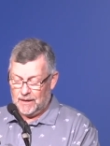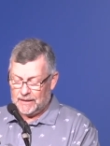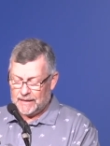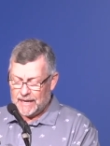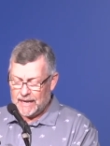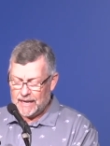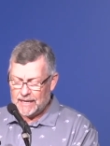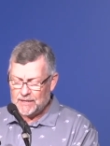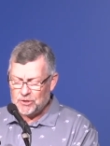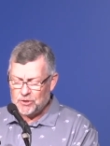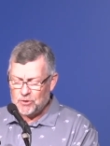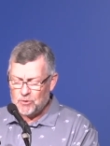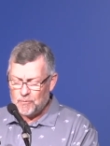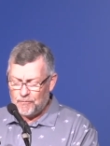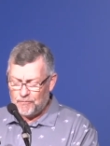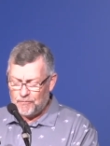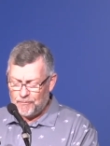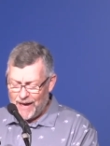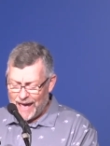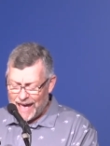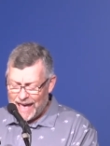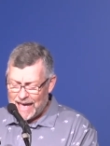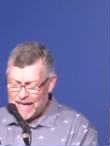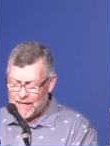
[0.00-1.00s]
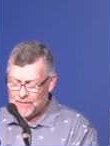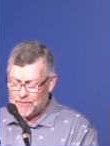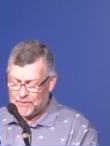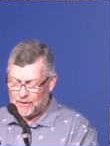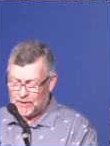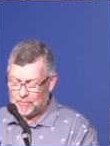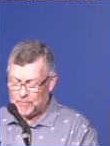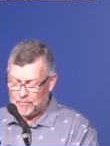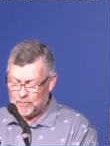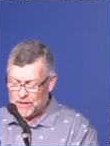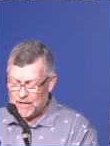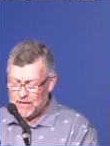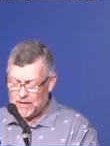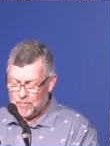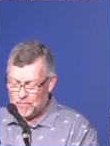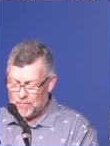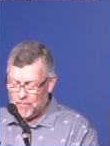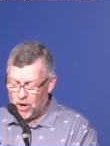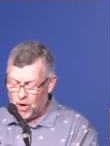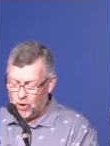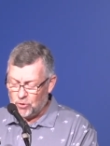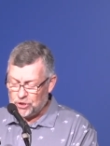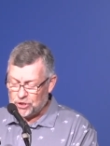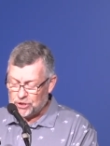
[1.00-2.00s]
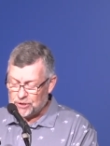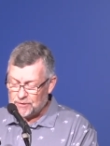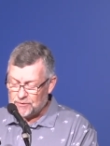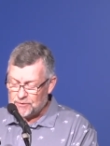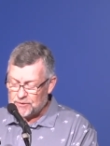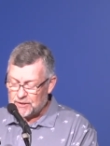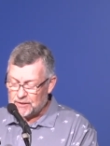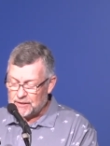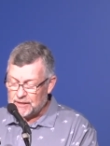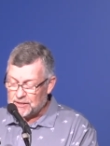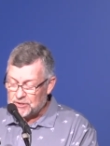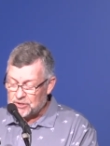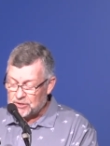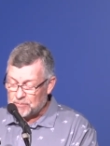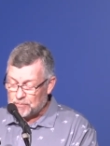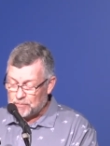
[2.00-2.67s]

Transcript: Can you fathom the emotions and,